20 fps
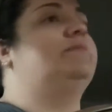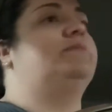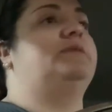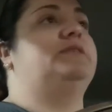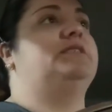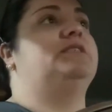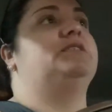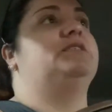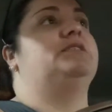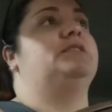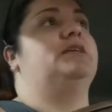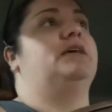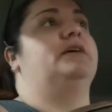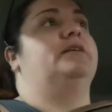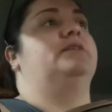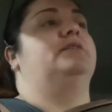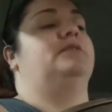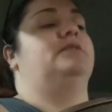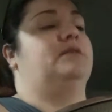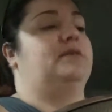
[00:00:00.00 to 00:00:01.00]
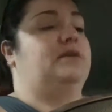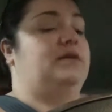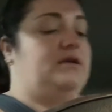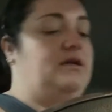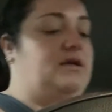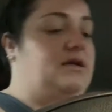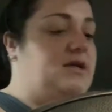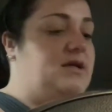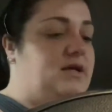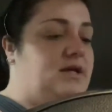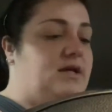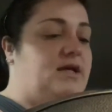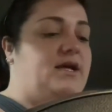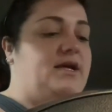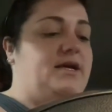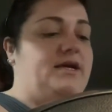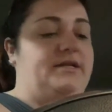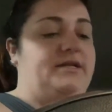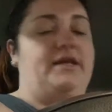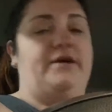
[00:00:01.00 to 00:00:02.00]
Which, yeah,
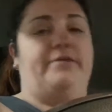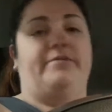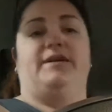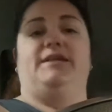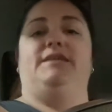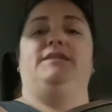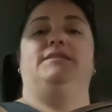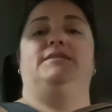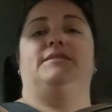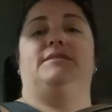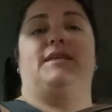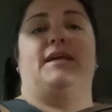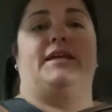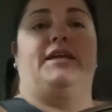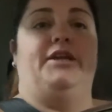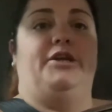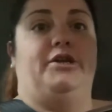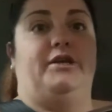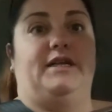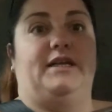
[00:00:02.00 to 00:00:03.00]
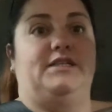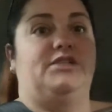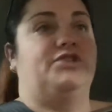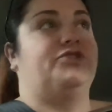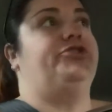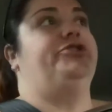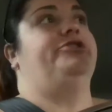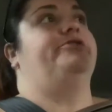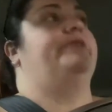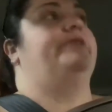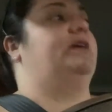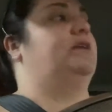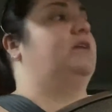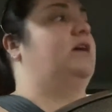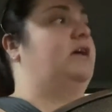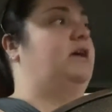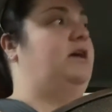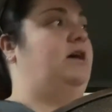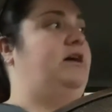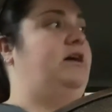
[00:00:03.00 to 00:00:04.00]
and that way it's like you're not getting screwed around
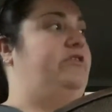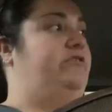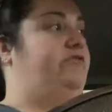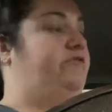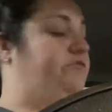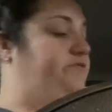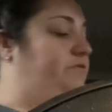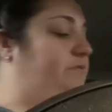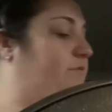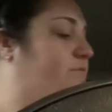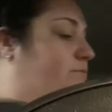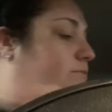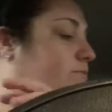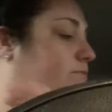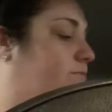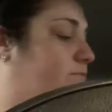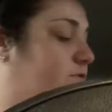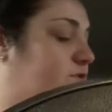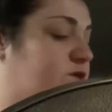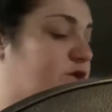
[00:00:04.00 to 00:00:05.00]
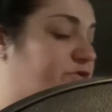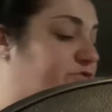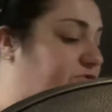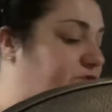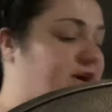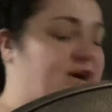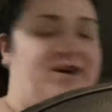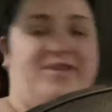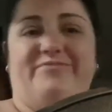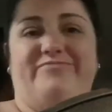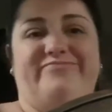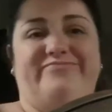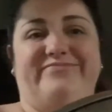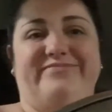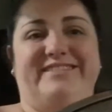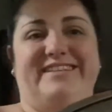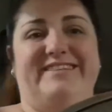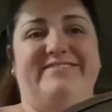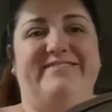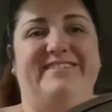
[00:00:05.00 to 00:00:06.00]
like I have so far
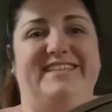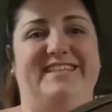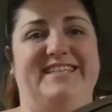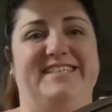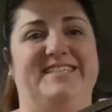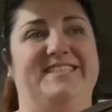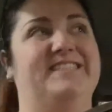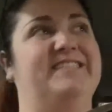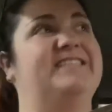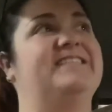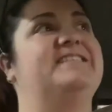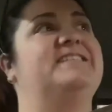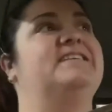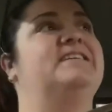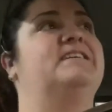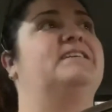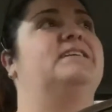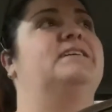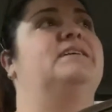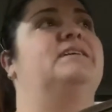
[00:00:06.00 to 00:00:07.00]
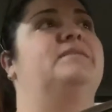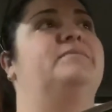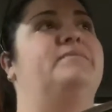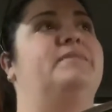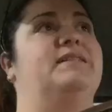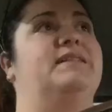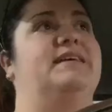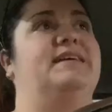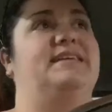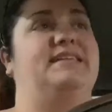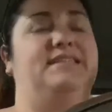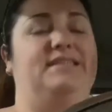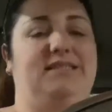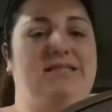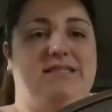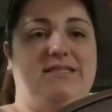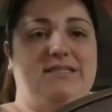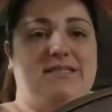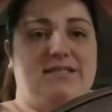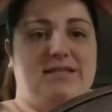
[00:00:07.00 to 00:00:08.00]
with this
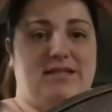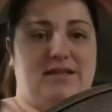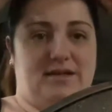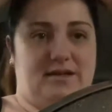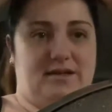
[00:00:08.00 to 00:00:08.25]
place.